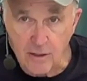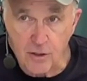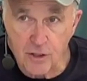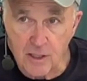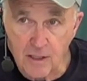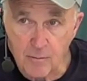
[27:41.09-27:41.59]

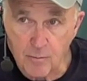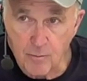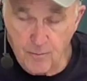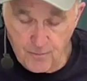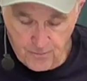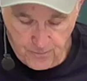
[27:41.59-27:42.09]
shape.
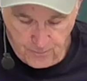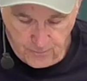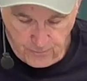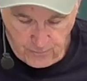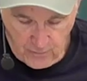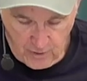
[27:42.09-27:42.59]

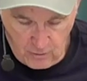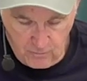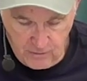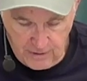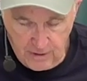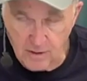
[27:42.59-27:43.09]

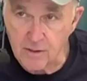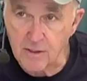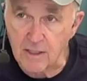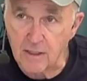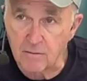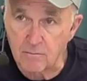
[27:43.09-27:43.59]
Hopefully you can
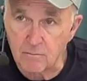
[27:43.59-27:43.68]
see it.